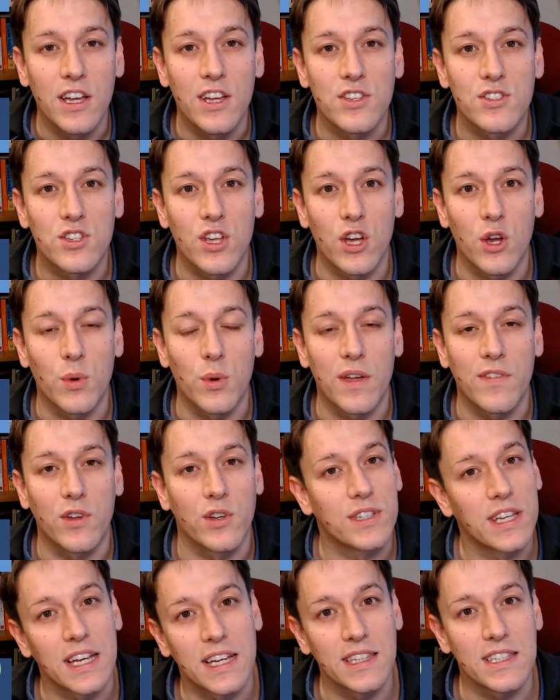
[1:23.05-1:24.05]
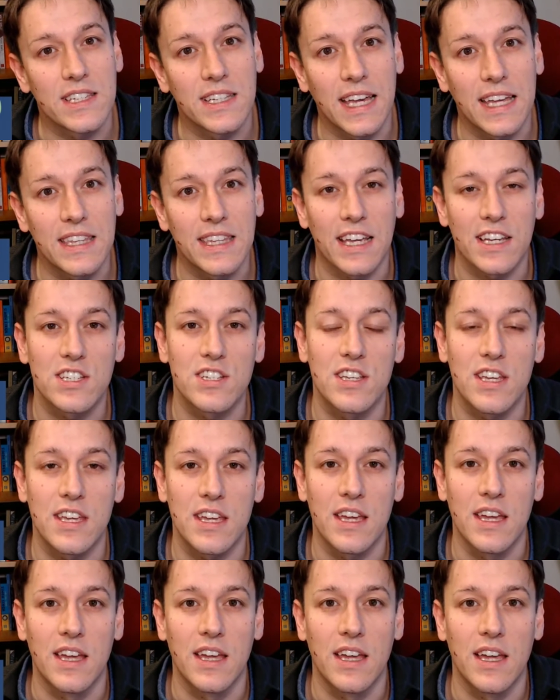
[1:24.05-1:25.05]
So if you're taking this again next
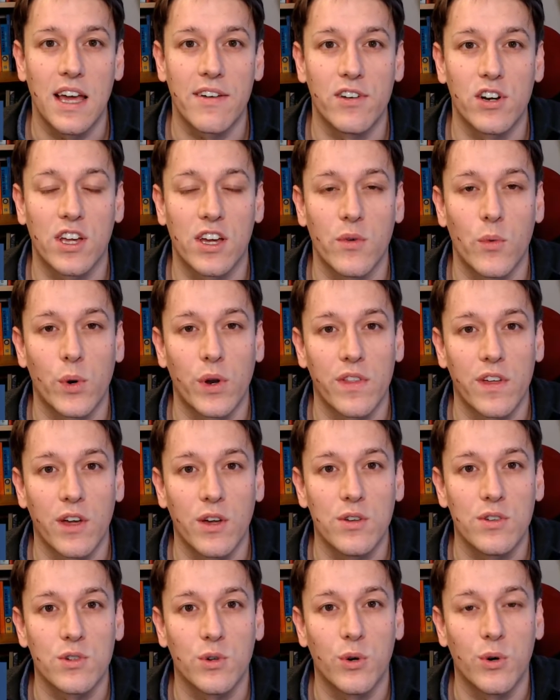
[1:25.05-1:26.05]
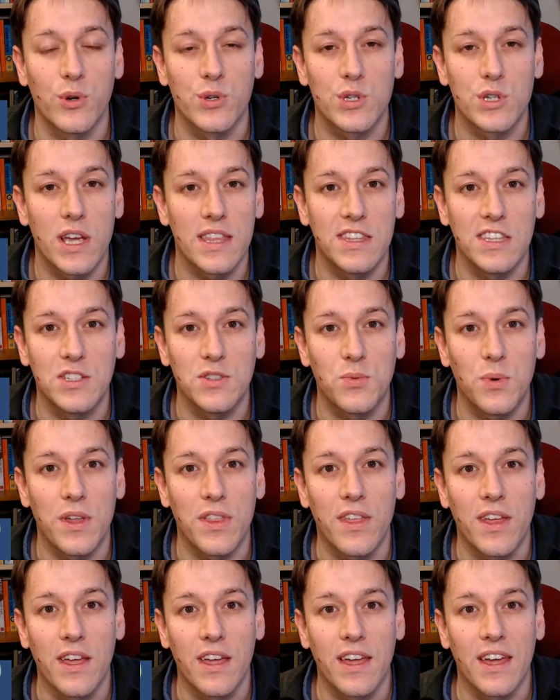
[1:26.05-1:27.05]
year, have a look at one of those, or share these
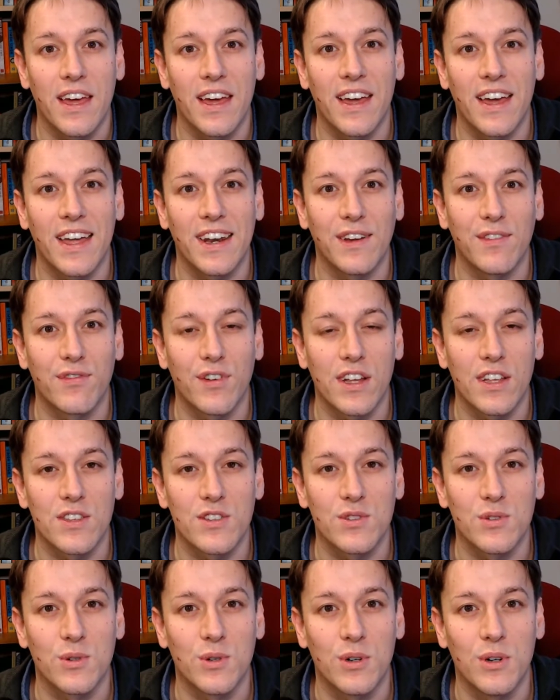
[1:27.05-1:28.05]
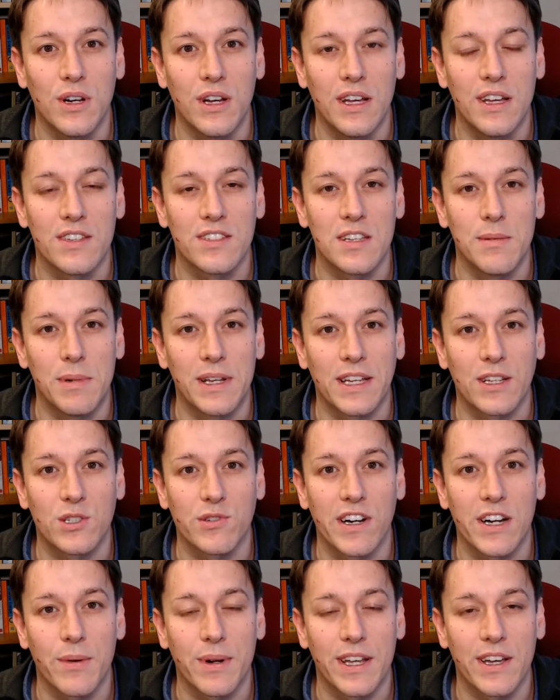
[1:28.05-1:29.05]
with any friends or siblings
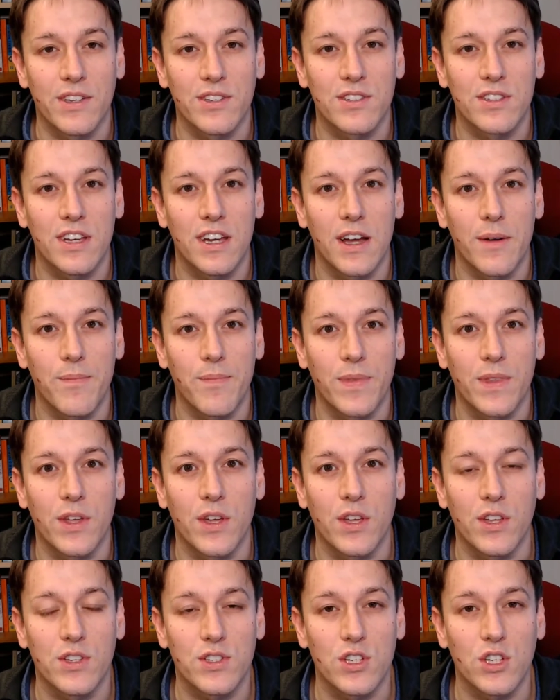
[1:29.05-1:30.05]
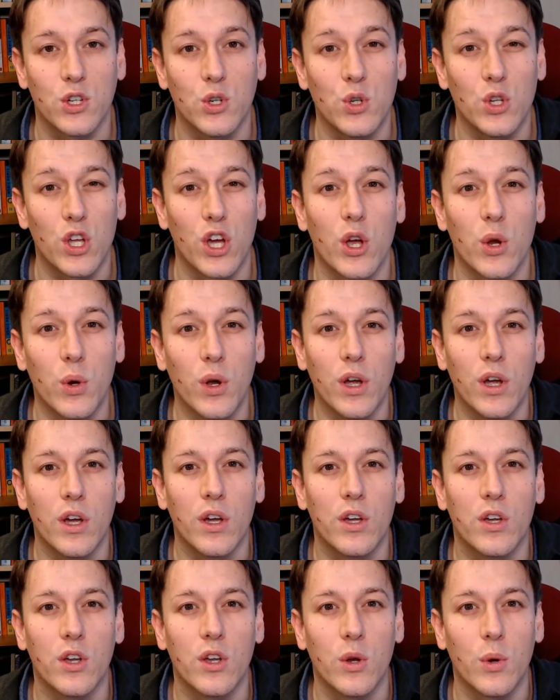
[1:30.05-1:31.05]
or anyone else that you know
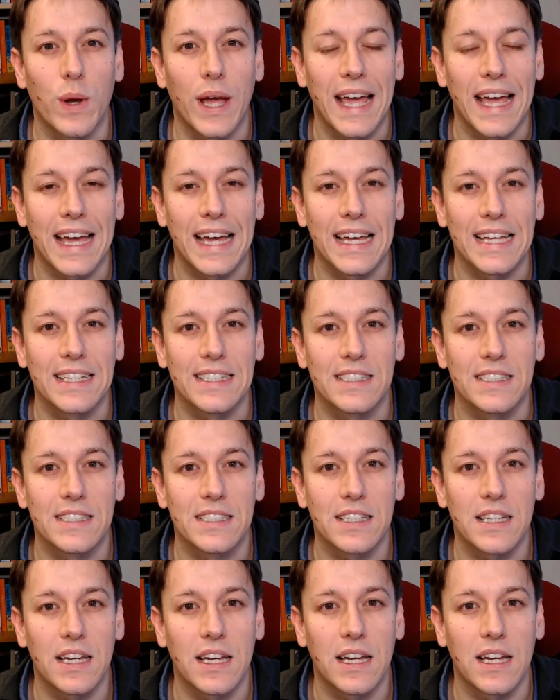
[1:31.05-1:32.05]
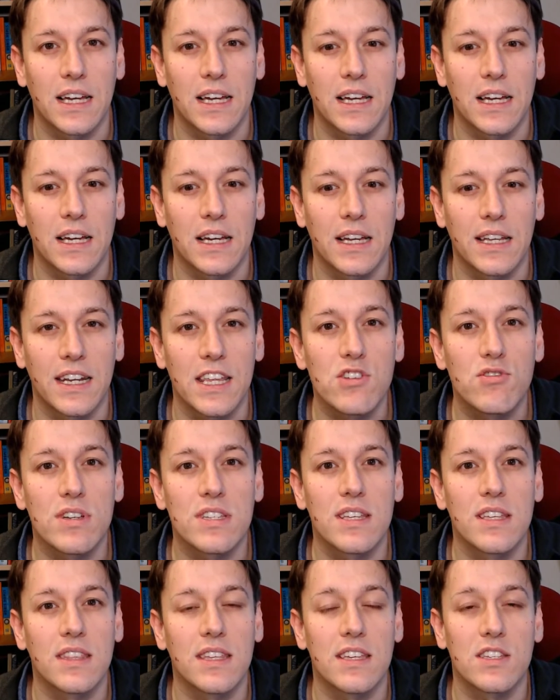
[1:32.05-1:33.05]
who has an
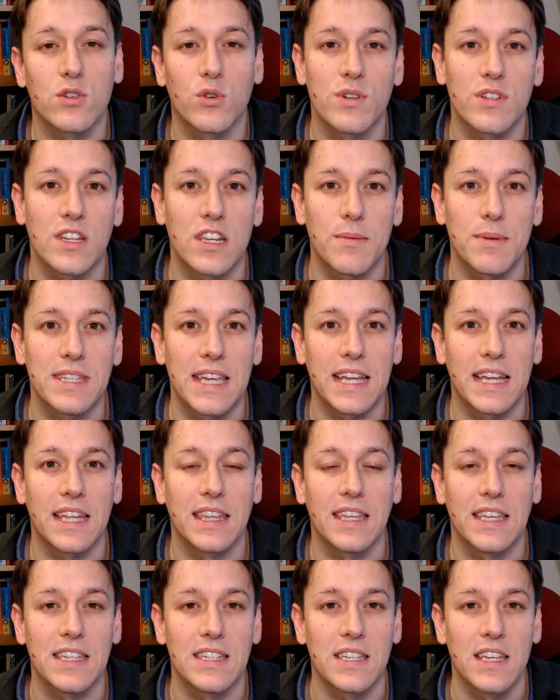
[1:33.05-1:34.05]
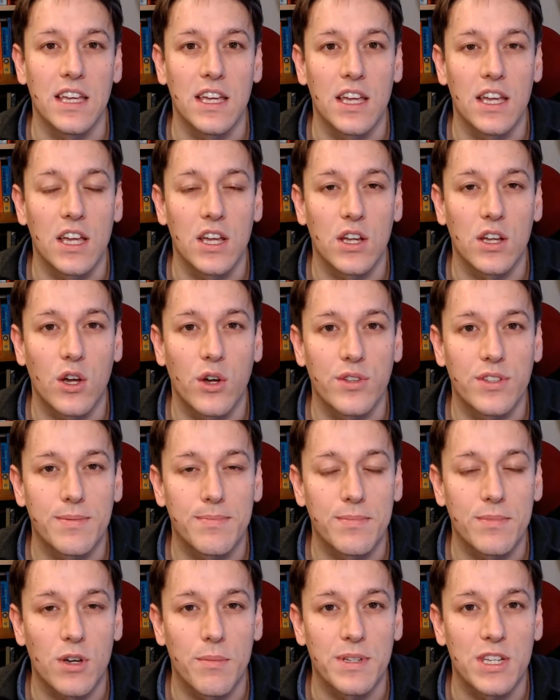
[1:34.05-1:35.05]
interest in this or is going to be taking these
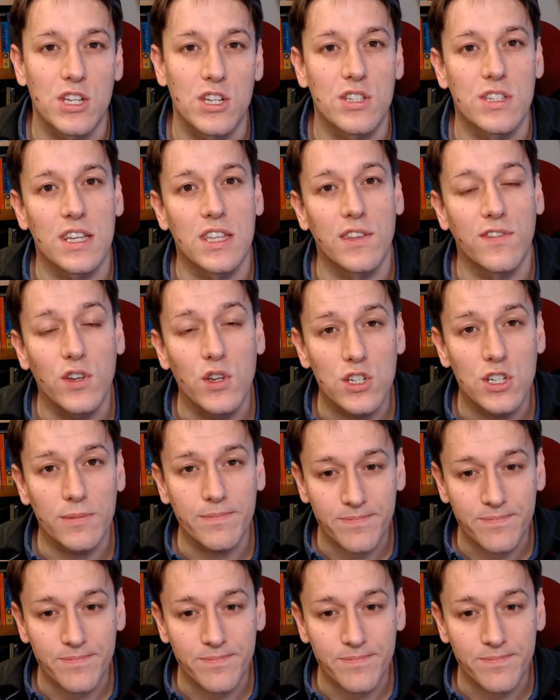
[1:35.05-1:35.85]
competitions in the future.